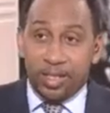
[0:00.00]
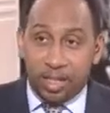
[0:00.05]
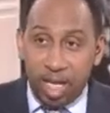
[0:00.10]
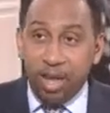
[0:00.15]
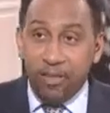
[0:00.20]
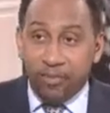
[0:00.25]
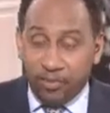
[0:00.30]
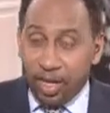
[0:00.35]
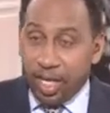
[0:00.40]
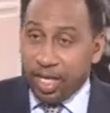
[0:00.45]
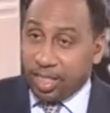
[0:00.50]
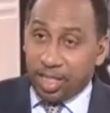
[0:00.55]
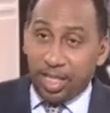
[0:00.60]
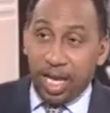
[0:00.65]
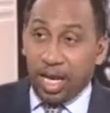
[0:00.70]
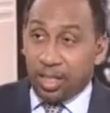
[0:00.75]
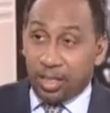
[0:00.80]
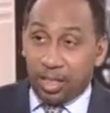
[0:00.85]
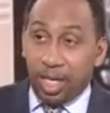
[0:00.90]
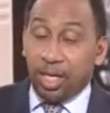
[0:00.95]
defense
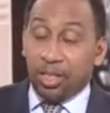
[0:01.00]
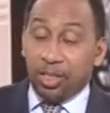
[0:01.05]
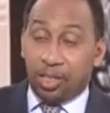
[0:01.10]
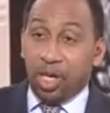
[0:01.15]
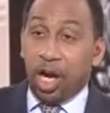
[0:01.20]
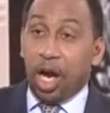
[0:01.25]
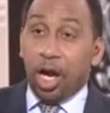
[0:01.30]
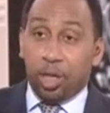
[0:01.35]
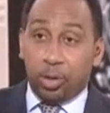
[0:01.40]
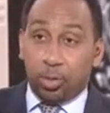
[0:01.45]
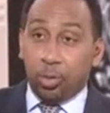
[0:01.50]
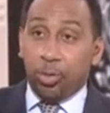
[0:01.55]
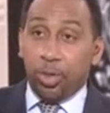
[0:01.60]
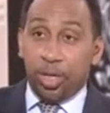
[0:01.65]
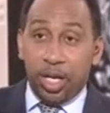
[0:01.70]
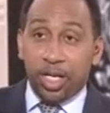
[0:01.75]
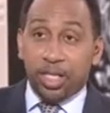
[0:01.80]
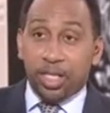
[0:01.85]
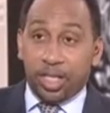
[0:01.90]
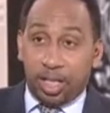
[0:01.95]
that John
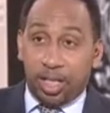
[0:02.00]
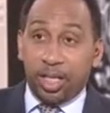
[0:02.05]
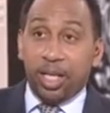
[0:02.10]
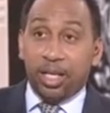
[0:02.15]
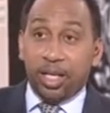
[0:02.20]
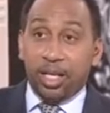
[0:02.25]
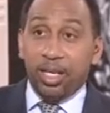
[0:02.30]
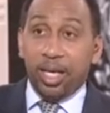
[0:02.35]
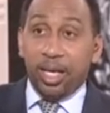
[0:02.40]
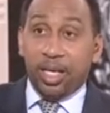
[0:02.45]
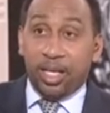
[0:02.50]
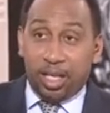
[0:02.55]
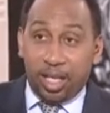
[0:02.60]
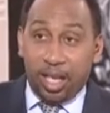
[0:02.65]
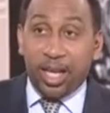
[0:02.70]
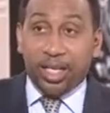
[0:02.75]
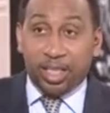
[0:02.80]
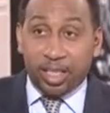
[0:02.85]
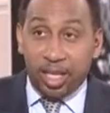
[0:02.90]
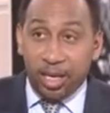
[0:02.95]
Gruden has clearly
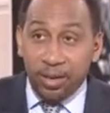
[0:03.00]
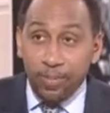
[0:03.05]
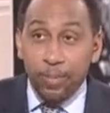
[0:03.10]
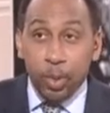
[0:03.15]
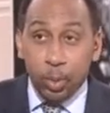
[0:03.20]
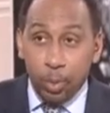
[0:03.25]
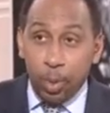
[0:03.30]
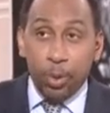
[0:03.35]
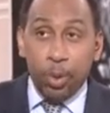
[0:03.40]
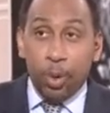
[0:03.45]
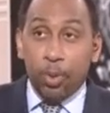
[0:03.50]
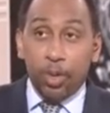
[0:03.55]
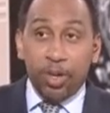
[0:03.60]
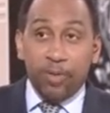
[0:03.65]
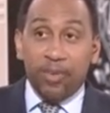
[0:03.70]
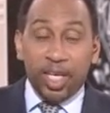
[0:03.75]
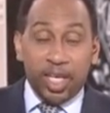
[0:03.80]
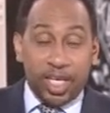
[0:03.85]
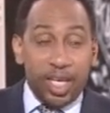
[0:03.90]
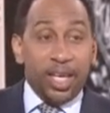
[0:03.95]
neglected, we won't
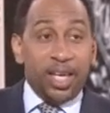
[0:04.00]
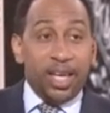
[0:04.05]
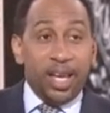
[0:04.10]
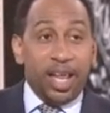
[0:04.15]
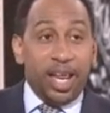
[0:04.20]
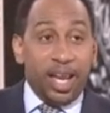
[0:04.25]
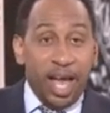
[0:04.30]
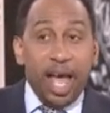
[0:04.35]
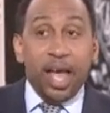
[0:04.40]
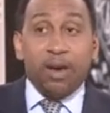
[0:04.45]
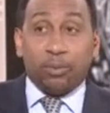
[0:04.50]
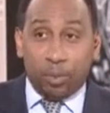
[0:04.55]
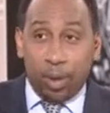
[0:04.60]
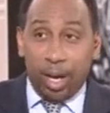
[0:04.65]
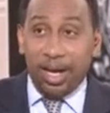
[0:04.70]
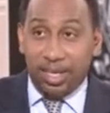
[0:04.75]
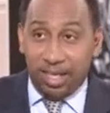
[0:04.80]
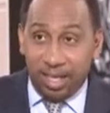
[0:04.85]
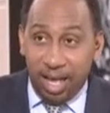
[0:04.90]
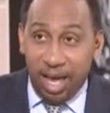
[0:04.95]
even get into that
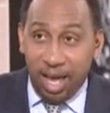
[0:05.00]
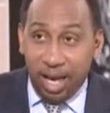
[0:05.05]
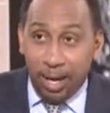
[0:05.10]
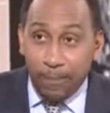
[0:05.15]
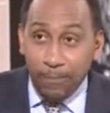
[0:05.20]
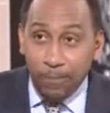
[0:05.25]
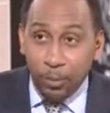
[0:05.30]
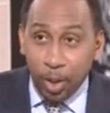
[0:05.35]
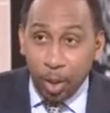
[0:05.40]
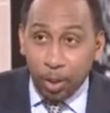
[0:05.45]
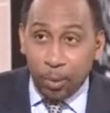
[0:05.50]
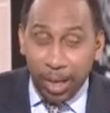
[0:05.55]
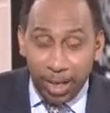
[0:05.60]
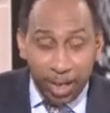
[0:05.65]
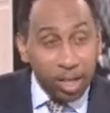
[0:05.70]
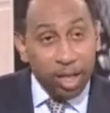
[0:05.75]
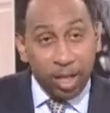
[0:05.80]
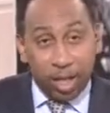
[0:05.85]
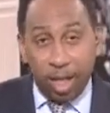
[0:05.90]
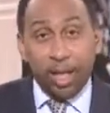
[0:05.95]
right now. All right,
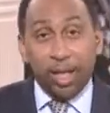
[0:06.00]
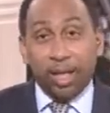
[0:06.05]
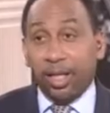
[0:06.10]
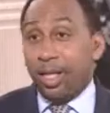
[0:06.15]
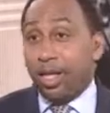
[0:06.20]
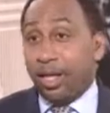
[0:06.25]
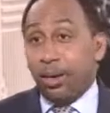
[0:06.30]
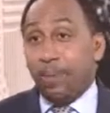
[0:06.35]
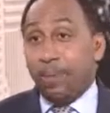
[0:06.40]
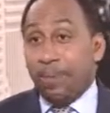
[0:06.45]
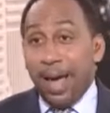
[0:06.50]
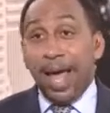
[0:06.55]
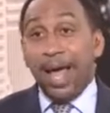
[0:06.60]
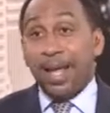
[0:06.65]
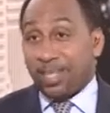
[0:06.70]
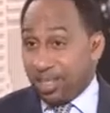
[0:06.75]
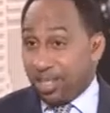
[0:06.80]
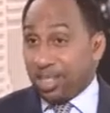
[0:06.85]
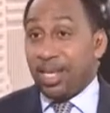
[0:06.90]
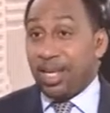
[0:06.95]
Khalil
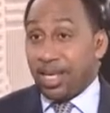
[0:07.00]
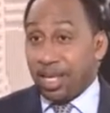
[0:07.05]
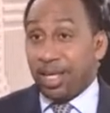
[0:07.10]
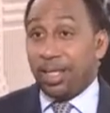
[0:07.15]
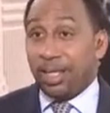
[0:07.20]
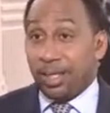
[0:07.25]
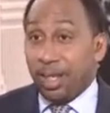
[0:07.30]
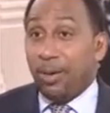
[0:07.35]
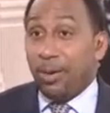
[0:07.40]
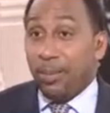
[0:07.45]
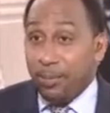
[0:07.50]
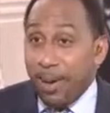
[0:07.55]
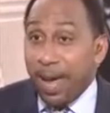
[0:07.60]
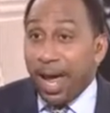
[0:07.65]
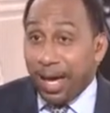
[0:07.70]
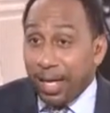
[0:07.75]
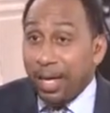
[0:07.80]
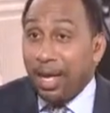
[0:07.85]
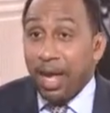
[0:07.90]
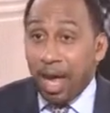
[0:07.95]
Mack,
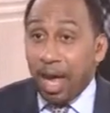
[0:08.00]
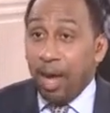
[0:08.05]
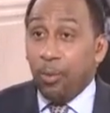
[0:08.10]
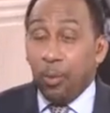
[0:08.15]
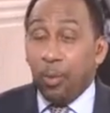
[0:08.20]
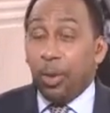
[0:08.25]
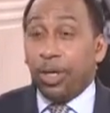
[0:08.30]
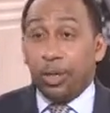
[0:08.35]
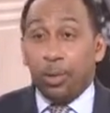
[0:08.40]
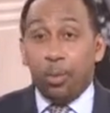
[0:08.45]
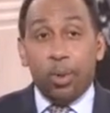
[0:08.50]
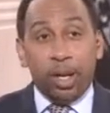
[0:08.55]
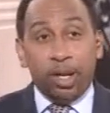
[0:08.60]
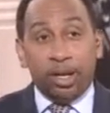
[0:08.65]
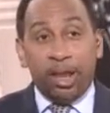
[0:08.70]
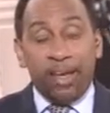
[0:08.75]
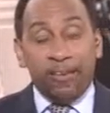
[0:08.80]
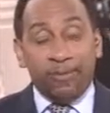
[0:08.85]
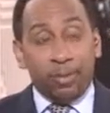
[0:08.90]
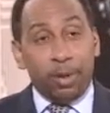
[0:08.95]
and wonder what
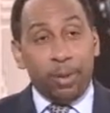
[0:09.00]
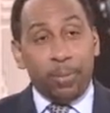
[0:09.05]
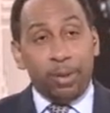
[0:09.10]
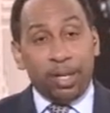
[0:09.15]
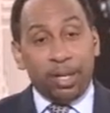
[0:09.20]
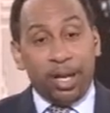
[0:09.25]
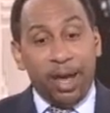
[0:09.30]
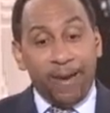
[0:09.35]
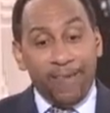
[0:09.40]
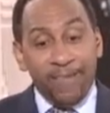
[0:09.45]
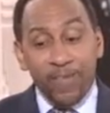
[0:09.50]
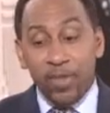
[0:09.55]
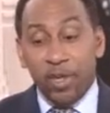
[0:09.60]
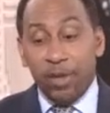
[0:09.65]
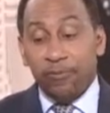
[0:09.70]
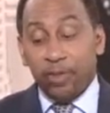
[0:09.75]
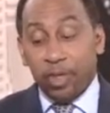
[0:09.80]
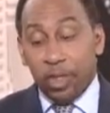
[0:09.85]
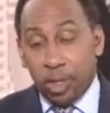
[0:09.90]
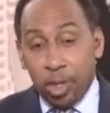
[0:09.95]
life would have been like
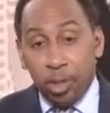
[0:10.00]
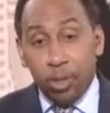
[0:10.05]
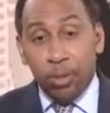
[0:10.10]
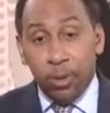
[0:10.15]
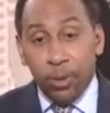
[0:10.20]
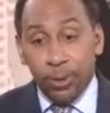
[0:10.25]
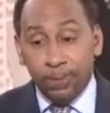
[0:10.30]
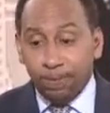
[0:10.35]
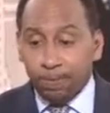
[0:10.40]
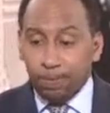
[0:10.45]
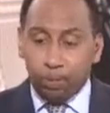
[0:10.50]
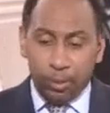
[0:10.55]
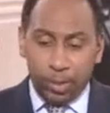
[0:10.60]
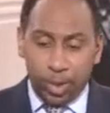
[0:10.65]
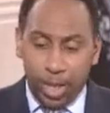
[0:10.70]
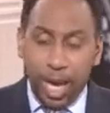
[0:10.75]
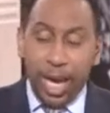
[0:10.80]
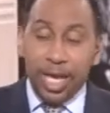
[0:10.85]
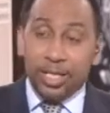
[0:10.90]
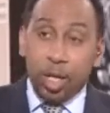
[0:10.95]
for you
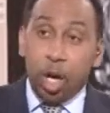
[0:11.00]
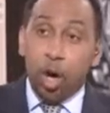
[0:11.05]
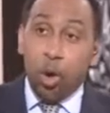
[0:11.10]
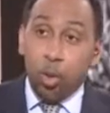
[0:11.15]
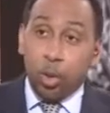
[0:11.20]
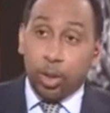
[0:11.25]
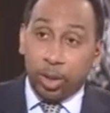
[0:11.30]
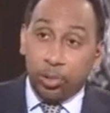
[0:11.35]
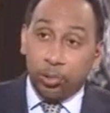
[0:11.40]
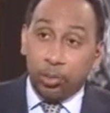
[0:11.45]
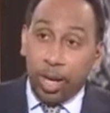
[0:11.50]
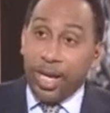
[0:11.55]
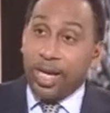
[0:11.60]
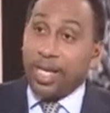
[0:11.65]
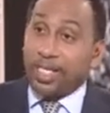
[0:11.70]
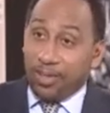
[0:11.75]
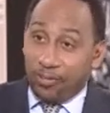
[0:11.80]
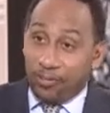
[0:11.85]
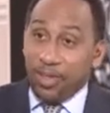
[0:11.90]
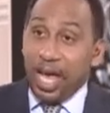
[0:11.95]
as the Oakland
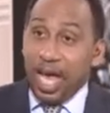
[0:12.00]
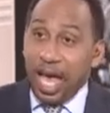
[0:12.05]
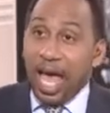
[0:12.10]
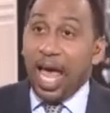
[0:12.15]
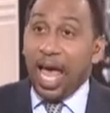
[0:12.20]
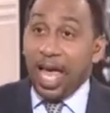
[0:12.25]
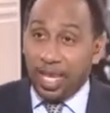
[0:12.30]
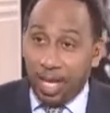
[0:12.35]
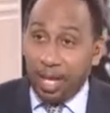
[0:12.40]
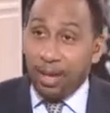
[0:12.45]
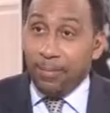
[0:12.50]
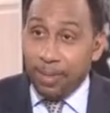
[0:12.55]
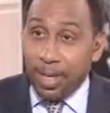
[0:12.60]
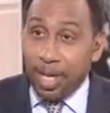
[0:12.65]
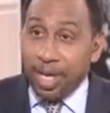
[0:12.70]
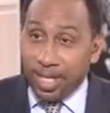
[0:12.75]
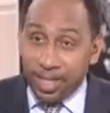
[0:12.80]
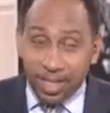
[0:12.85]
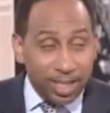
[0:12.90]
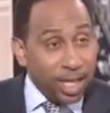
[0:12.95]
Raiders if you had him
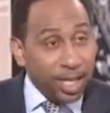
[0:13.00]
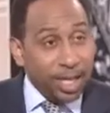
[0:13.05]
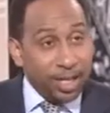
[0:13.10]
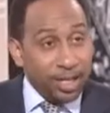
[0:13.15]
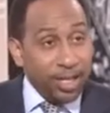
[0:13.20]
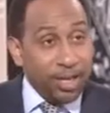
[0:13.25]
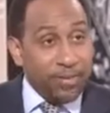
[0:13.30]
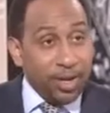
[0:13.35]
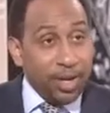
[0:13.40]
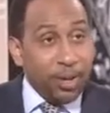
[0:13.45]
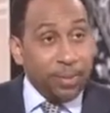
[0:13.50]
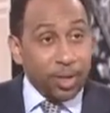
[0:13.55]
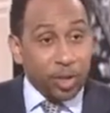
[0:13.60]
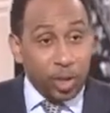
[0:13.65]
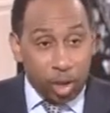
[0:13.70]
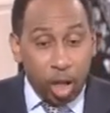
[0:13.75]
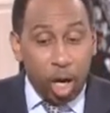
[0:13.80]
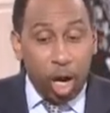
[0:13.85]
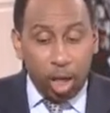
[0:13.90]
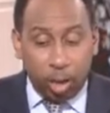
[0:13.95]
there instead of leaving him in
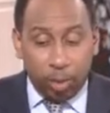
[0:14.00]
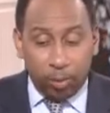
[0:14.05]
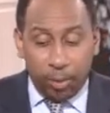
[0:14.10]
Chicago